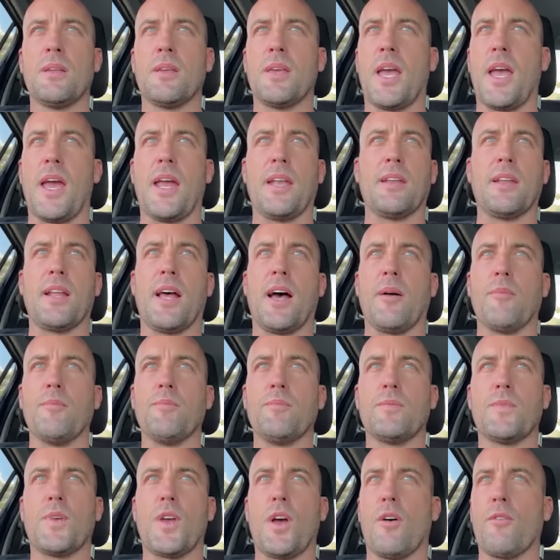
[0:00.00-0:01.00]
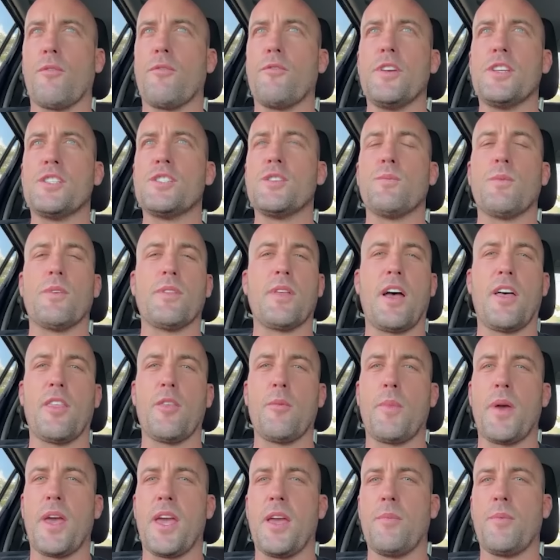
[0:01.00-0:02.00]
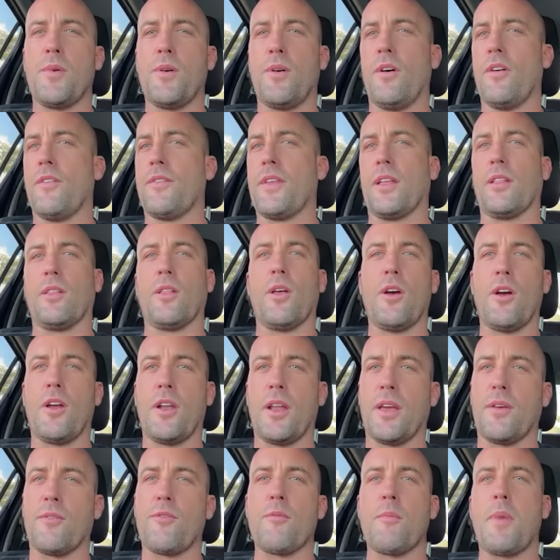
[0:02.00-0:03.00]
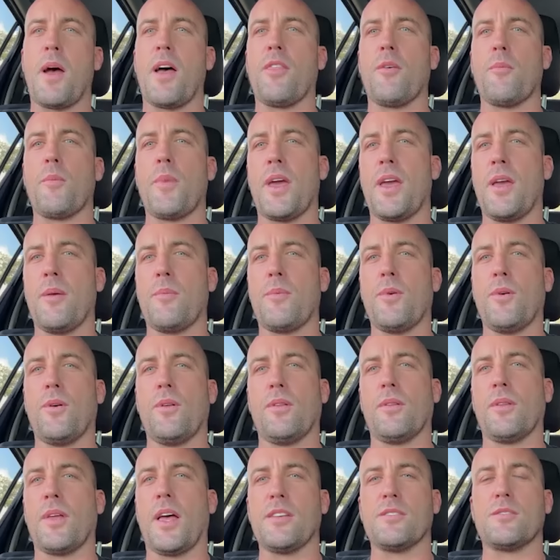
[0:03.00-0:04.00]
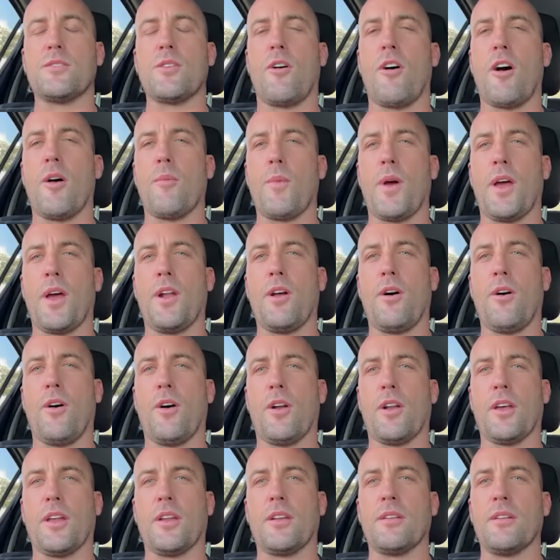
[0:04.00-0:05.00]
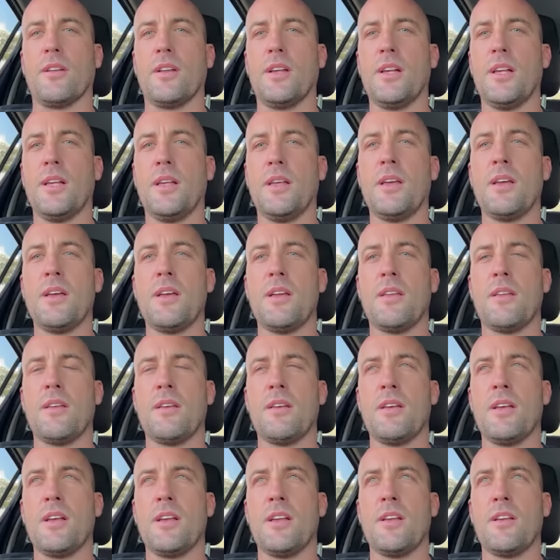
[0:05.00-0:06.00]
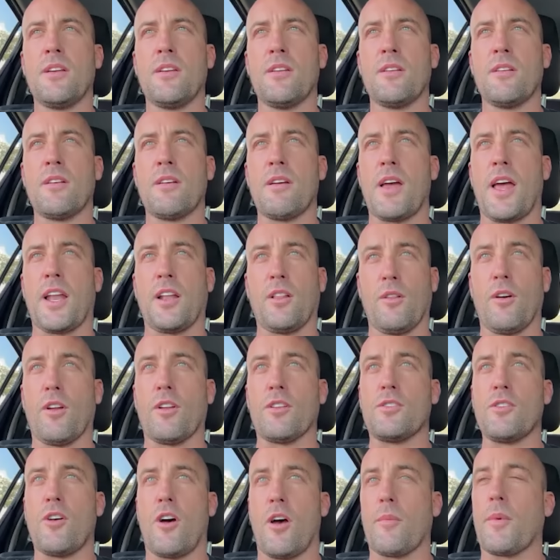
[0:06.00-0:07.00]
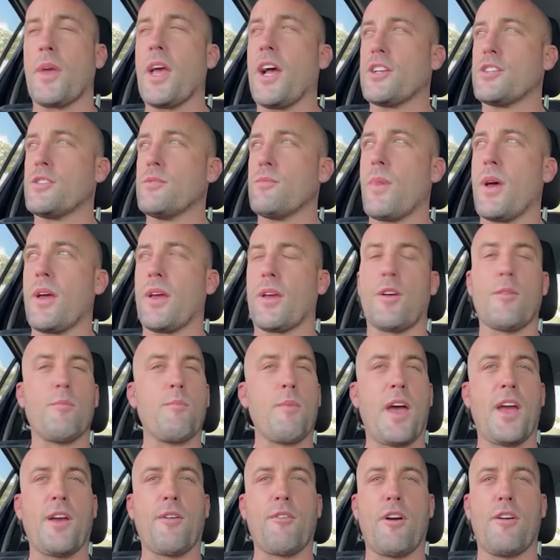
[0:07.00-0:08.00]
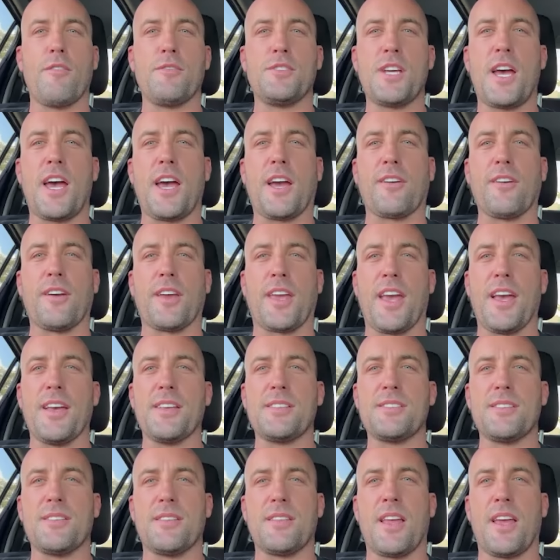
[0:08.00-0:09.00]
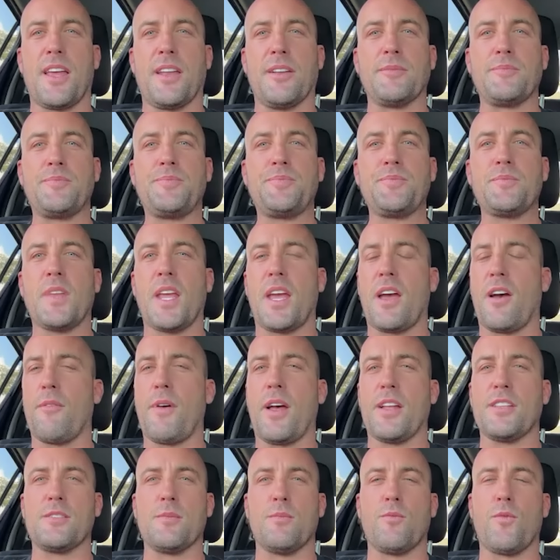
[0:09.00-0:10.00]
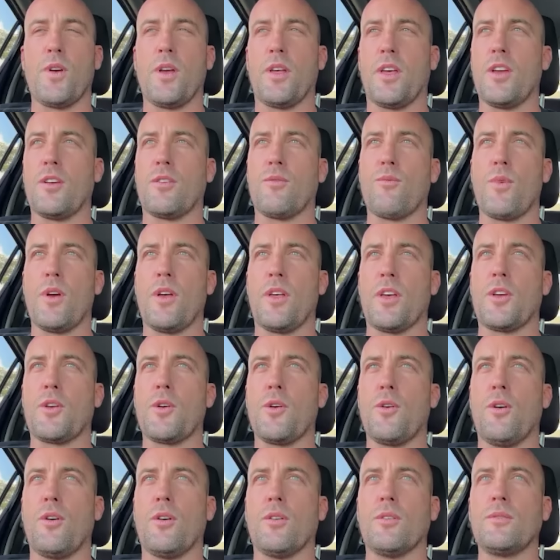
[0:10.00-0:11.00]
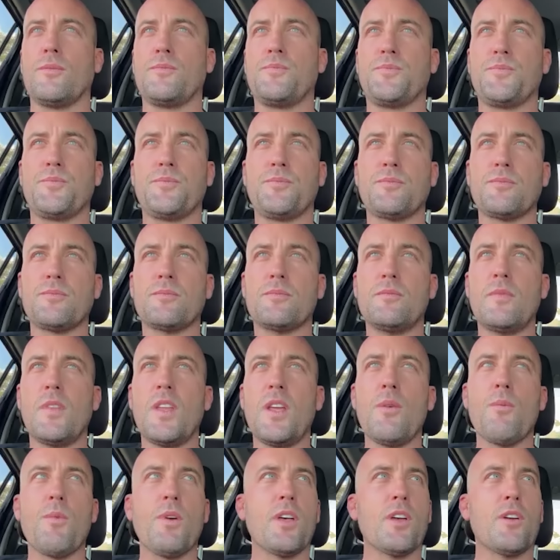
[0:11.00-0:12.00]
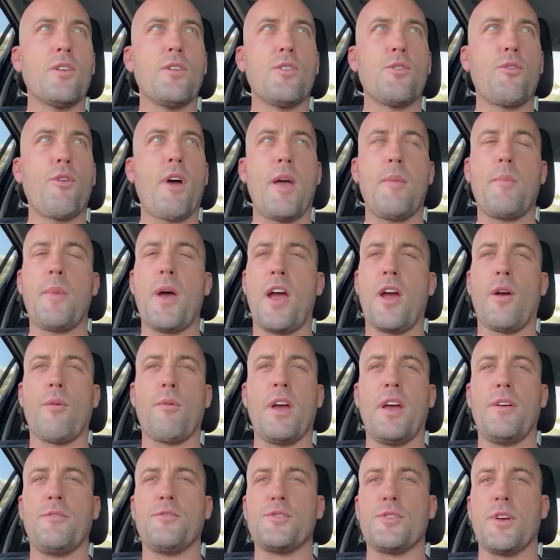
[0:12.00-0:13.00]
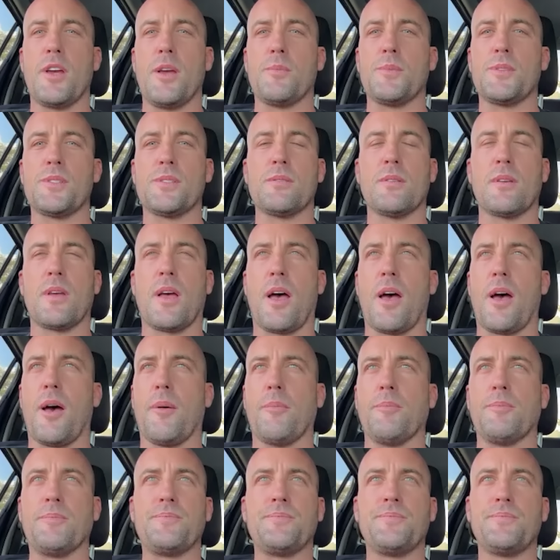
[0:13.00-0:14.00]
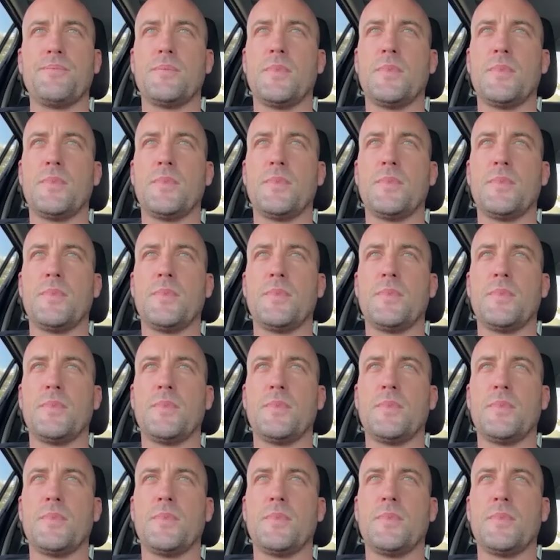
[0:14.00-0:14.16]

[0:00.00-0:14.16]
yeah, ended up going fishing with other people and then learning from other people as time went on, and had a lot of time catching mangrove jack, I guess. And then, yeah, I've had some really cool Great Barrier Reef trips. One